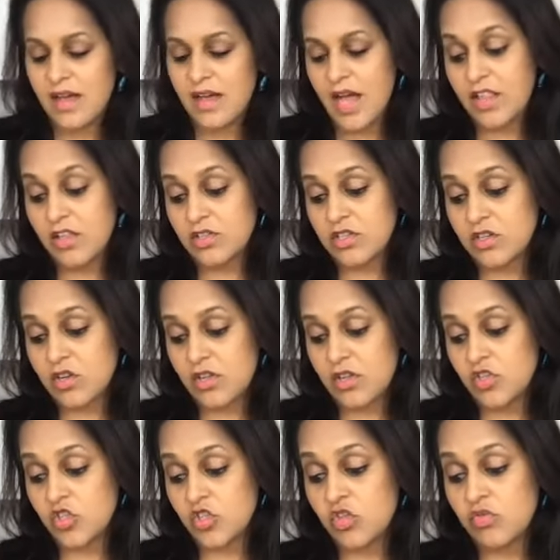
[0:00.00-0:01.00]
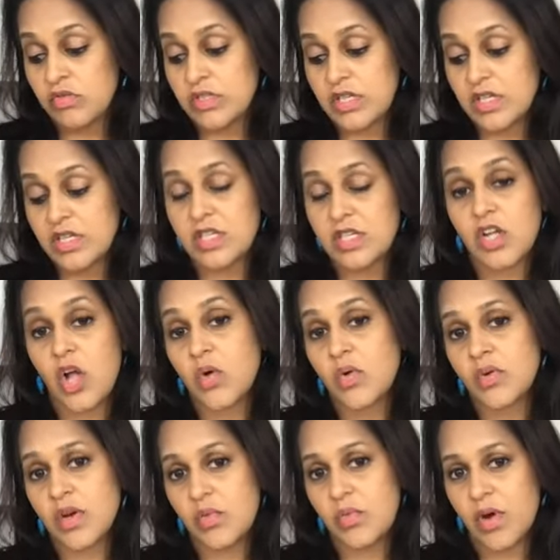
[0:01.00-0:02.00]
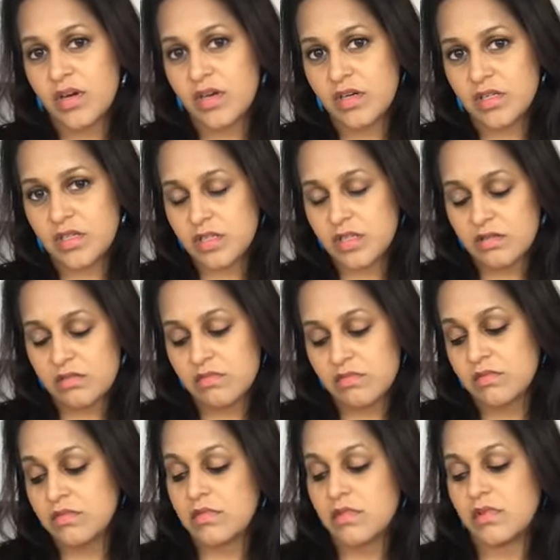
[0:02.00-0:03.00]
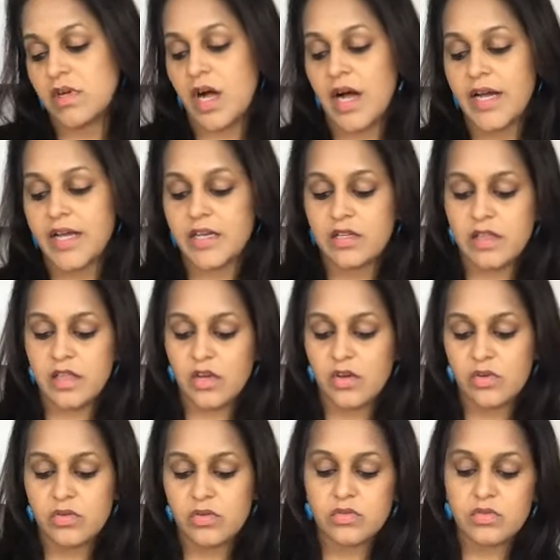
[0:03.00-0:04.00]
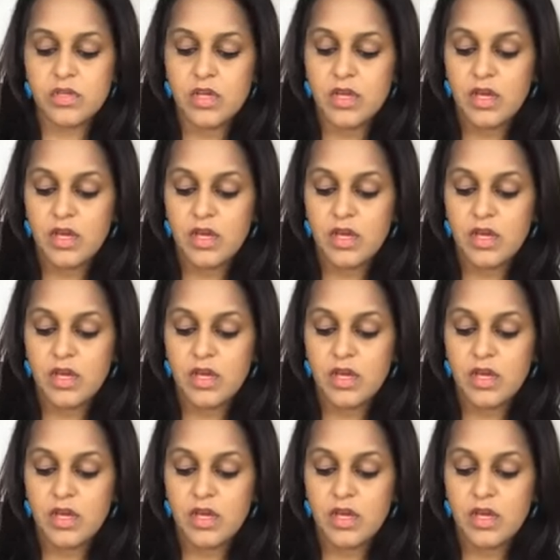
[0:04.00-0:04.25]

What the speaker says: I looked at all the juices and coconut waters and I did those.